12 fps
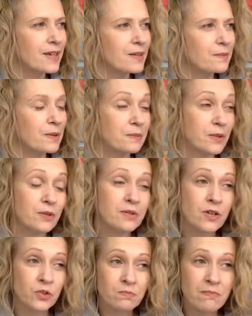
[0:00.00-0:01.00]
But who
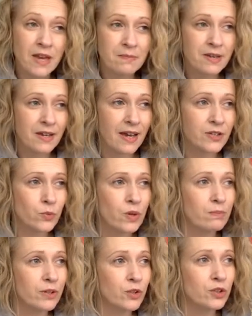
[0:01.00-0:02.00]
knows, maybe as we
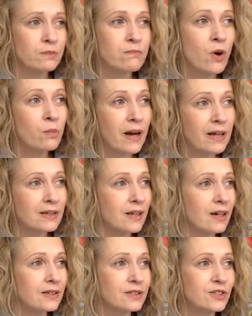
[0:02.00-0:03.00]
build the mobile
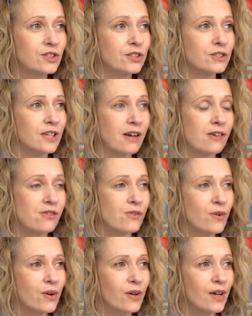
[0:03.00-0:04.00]
art studio,
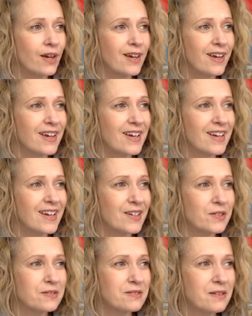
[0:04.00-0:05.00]

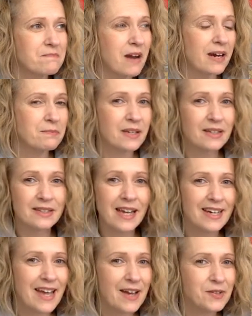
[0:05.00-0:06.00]
who, there might be a
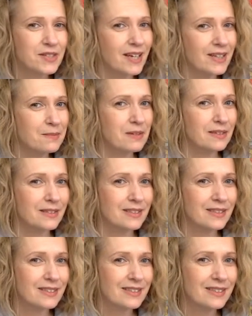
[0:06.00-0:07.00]
lighthouse
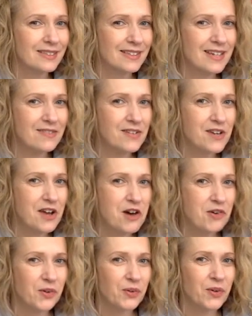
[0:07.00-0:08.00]
element. You never
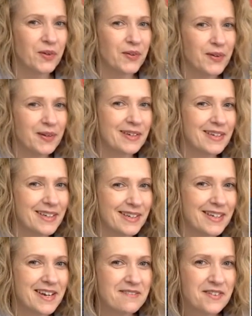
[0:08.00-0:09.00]
know.
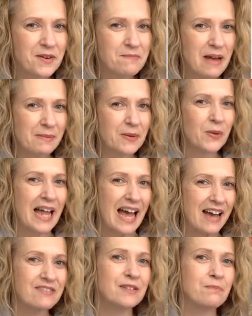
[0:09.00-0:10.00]
You never know. Maybe we'll
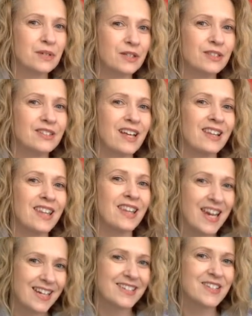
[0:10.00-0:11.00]
have to build a
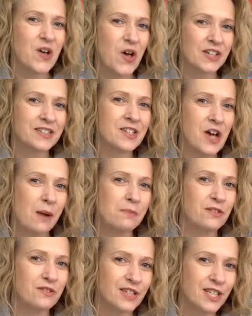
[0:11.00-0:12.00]
light on top
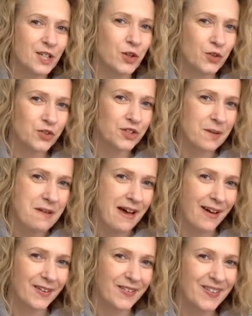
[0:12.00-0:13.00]
of the vehicle
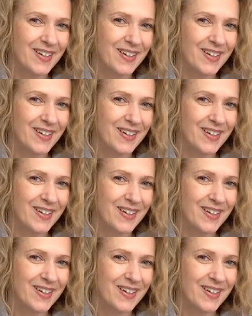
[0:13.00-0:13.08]
somehow.